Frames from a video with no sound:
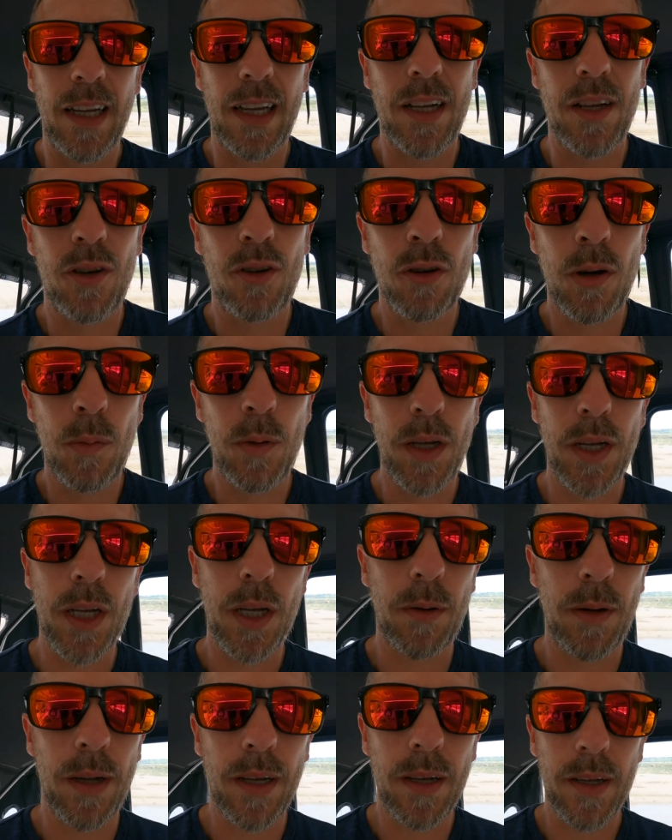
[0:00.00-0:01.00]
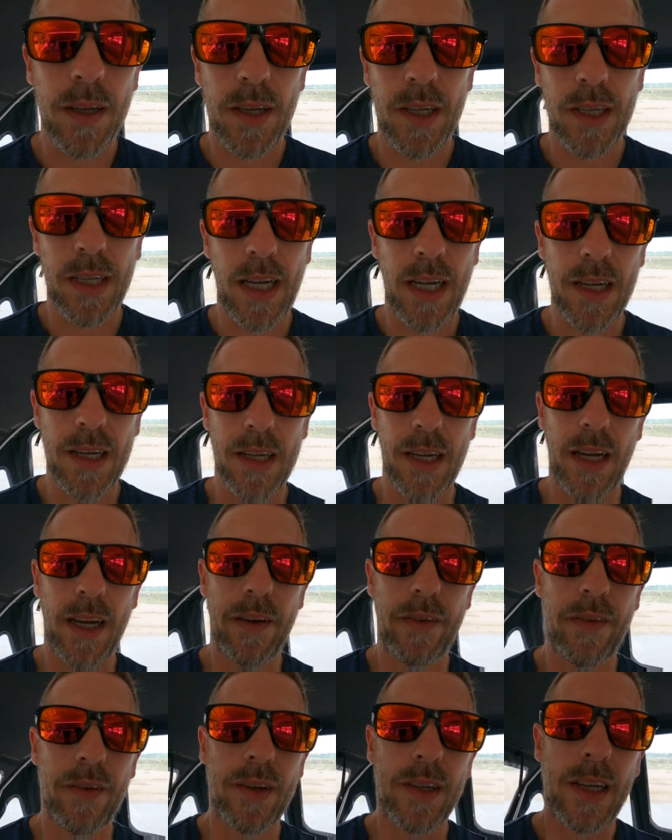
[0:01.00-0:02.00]
enjoy what you're doing, stay
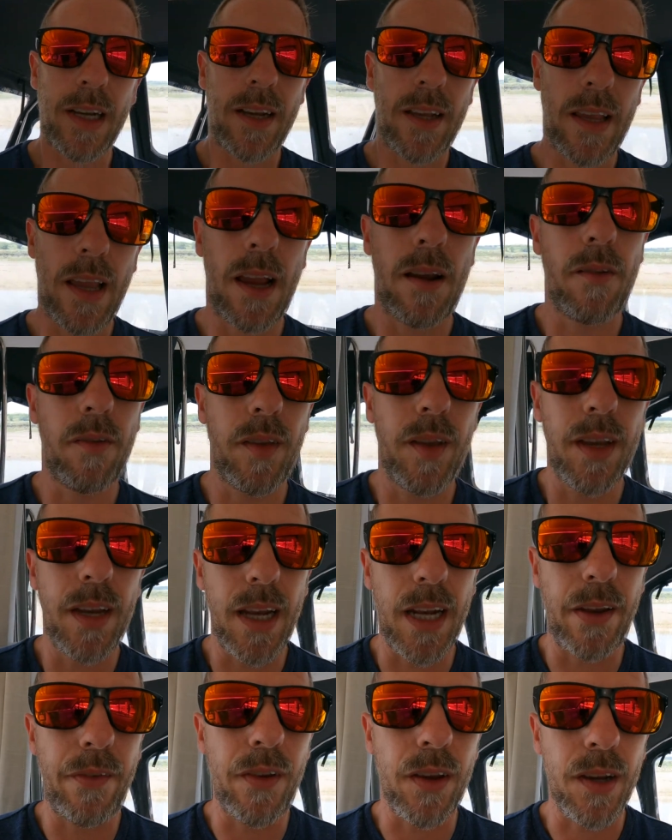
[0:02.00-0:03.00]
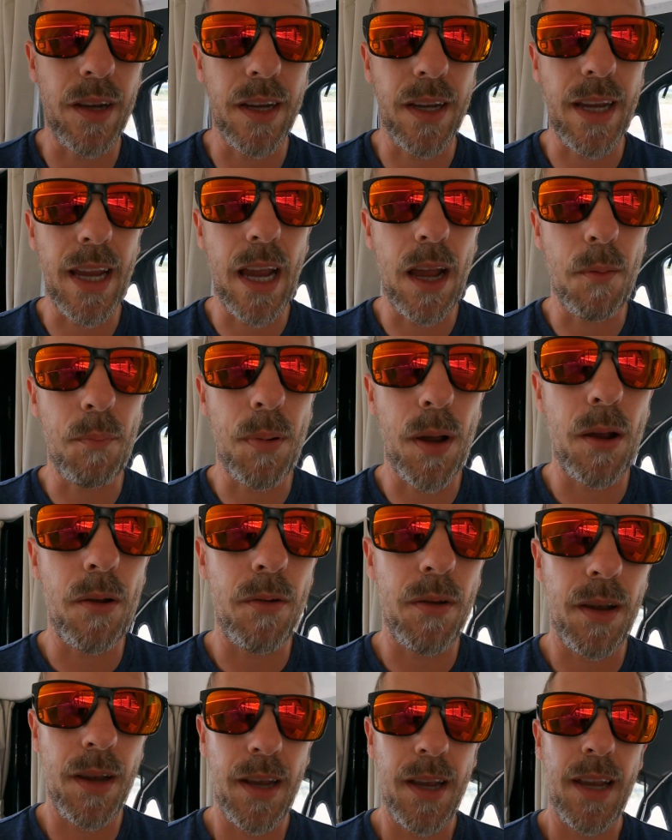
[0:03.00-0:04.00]
safe, stay healthy, and if you can get a
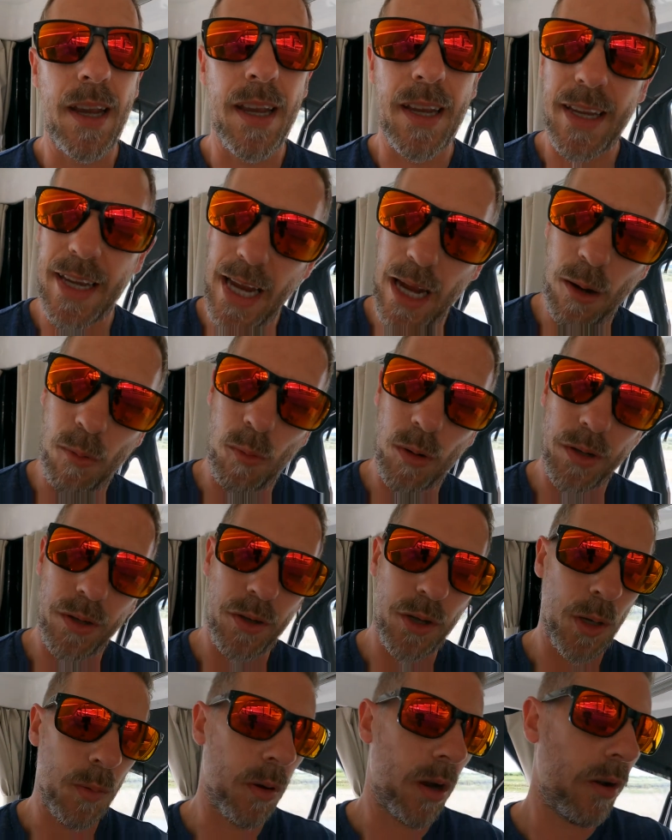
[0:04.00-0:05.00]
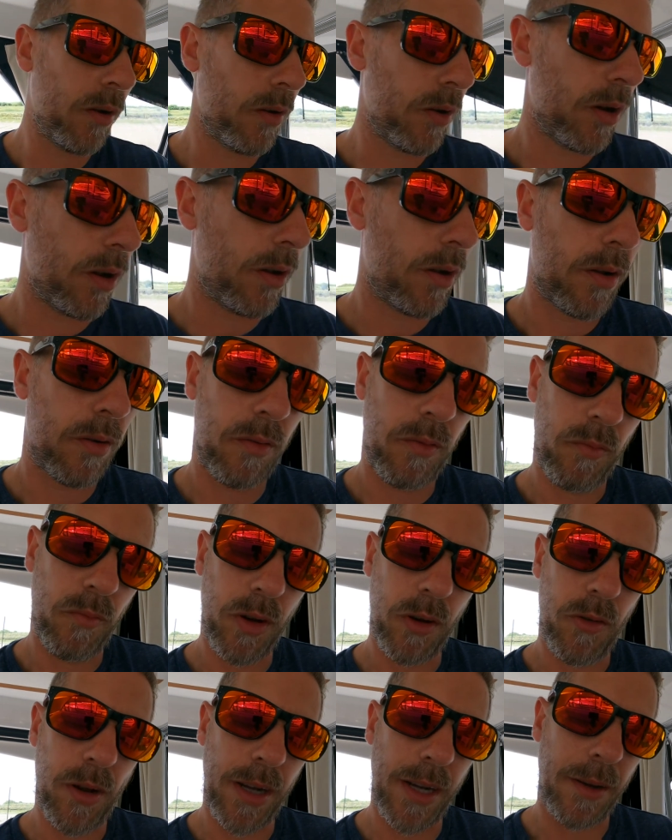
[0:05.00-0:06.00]
boat, get on one. You won't
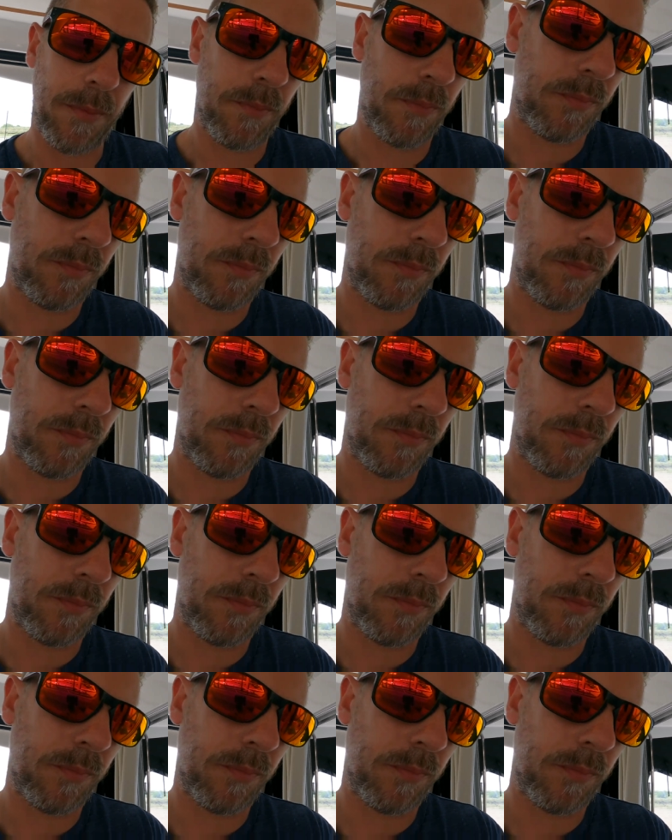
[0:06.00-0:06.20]
regret it.